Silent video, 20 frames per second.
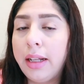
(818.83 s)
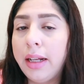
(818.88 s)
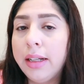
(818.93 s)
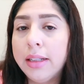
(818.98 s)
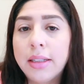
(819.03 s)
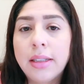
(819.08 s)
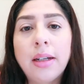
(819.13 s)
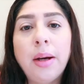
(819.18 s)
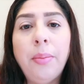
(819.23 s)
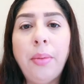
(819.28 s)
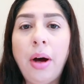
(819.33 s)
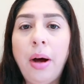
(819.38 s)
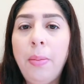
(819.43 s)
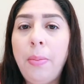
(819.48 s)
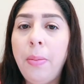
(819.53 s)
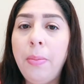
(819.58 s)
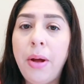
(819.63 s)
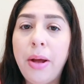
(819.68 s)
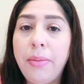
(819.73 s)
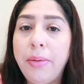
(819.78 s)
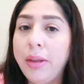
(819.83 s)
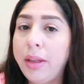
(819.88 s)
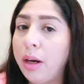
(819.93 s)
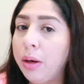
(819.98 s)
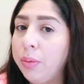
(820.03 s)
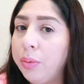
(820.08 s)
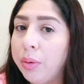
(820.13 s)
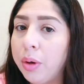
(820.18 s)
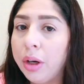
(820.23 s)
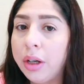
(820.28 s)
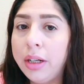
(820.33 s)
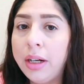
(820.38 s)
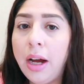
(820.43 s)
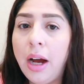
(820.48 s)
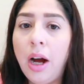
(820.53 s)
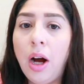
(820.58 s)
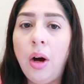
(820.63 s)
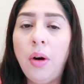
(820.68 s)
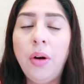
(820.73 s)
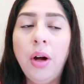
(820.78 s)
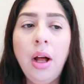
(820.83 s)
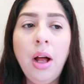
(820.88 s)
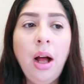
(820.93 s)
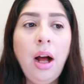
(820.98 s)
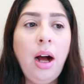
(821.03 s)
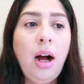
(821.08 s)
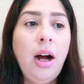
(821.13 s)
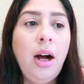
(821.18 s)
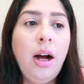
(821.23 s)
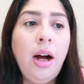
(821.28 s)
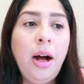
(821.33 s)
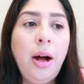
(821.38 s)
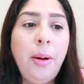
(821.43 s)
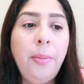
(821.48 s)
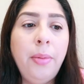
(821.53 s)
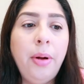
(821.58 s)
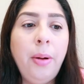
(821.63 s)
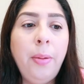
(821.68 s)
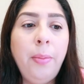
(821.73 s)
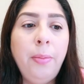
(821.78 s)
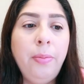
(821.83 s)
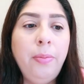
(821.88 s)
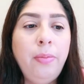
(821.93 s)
things come up maybe they work now um,